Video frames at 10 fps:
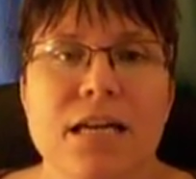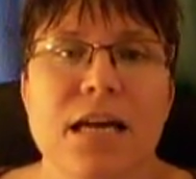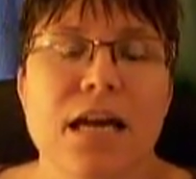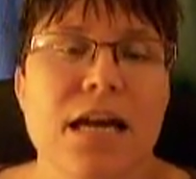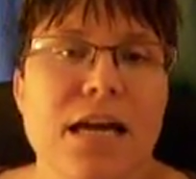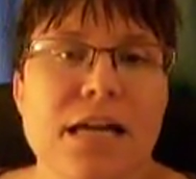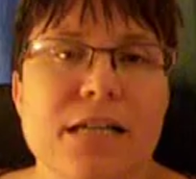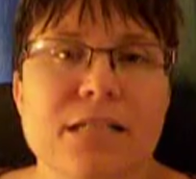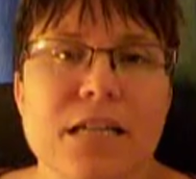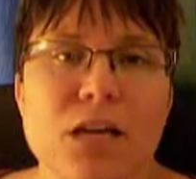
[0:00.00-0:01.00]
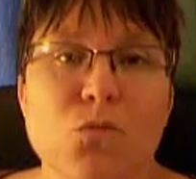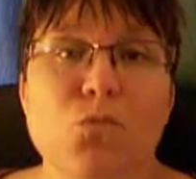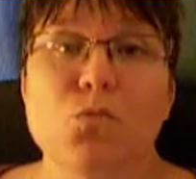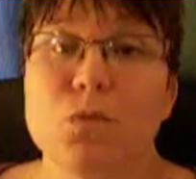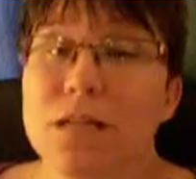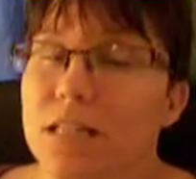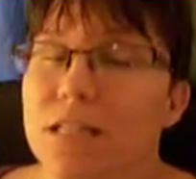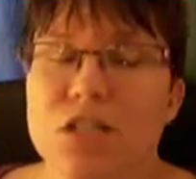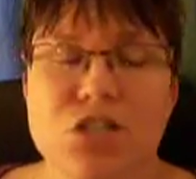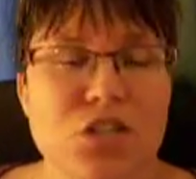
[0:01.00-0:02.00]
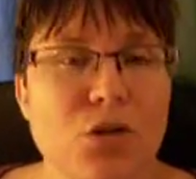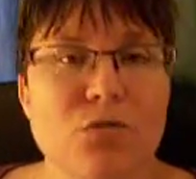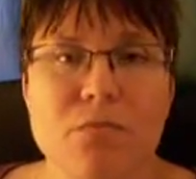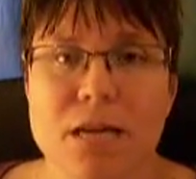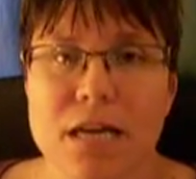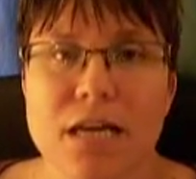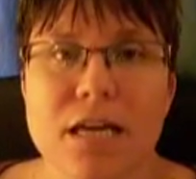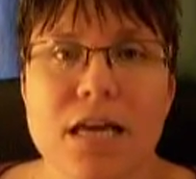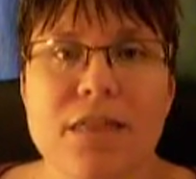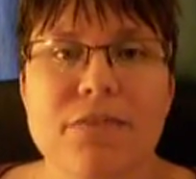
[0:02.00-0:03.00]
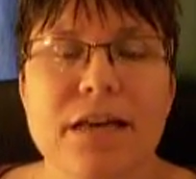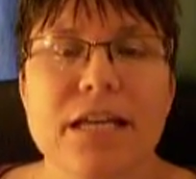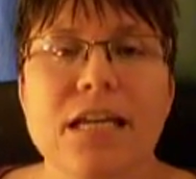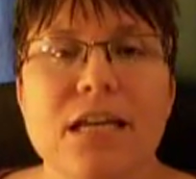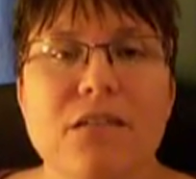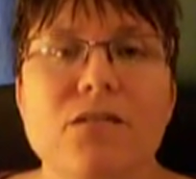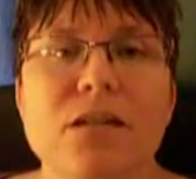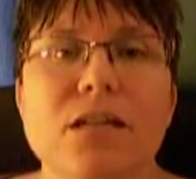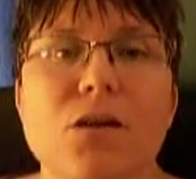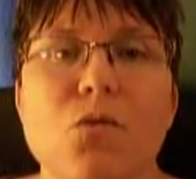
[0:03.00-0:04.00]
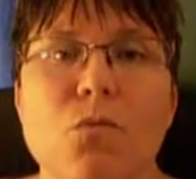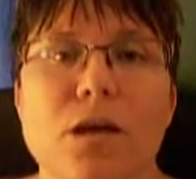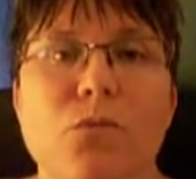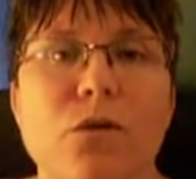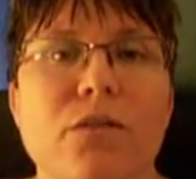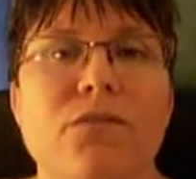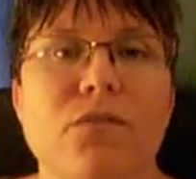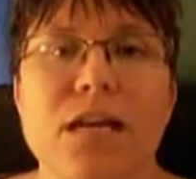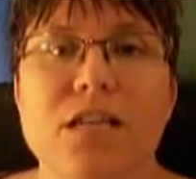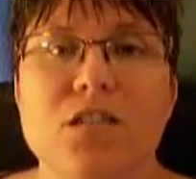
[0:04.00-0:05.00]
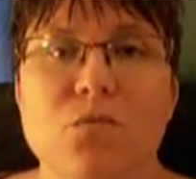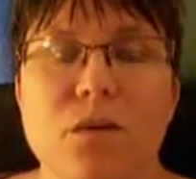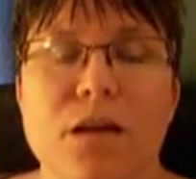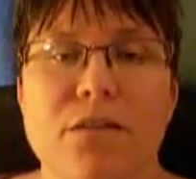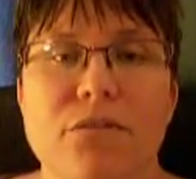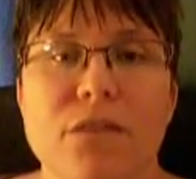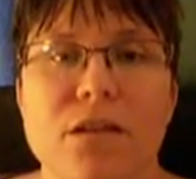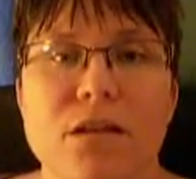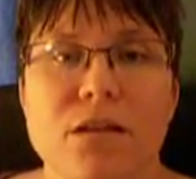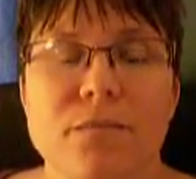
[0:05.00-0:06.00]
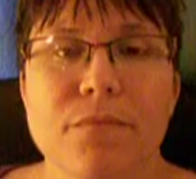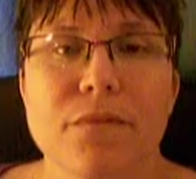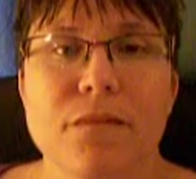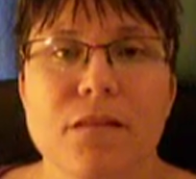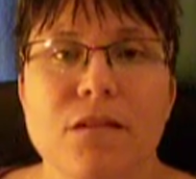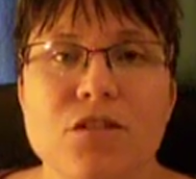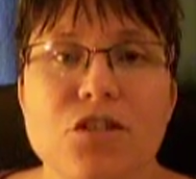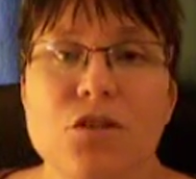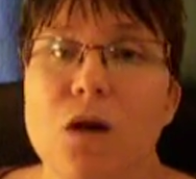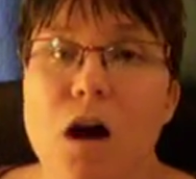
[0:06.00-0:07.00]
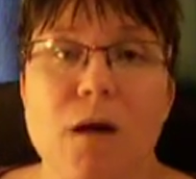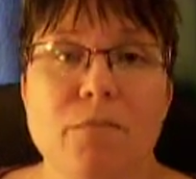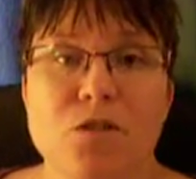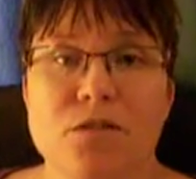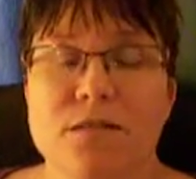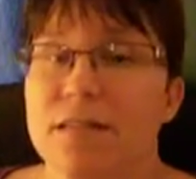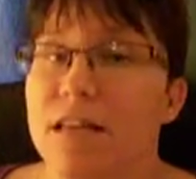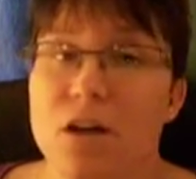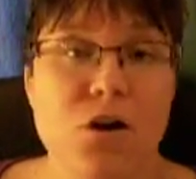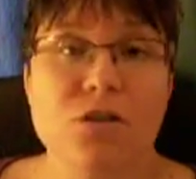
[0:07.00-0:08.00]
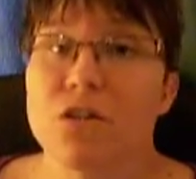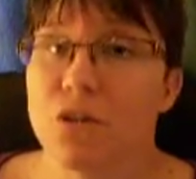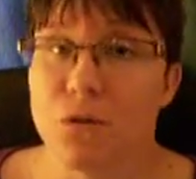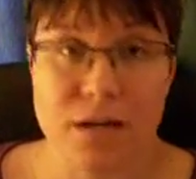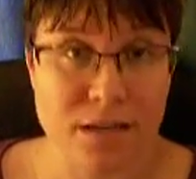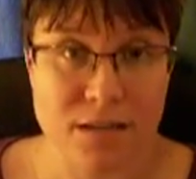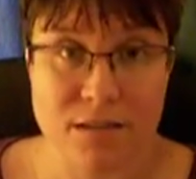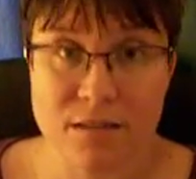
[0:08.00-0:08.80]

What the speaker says: And it really showed me that even when we're faced with two options that aren't the greatest,